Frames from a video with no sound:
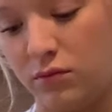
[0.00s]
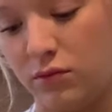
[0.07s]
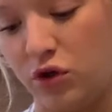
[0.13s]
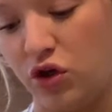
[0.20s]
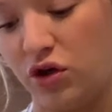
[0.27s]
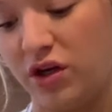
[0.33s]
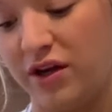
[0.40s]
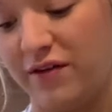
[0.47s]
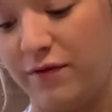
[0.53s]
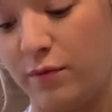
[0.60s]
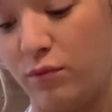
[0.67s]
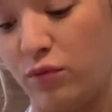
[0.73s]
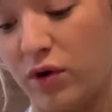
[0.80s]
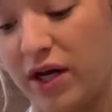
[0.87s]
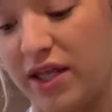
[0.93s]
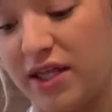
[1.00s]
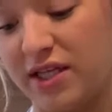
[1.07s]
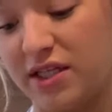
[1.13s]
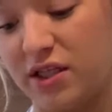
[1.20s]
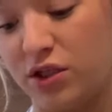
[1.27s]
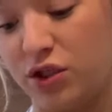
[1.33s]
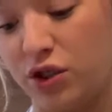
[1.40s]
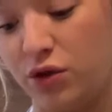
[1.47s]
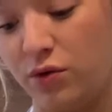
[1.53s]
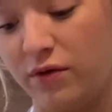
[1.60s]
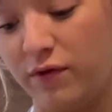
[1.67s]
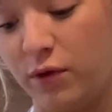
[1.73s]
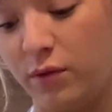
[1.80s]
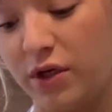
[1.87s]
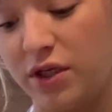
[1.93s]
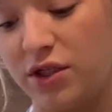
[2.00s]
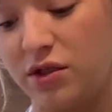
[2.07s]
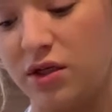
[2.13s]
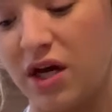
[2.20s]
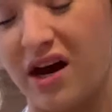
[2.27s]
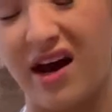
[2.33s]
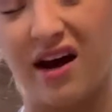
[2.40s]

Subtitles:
You could even break this in two if you wanted to not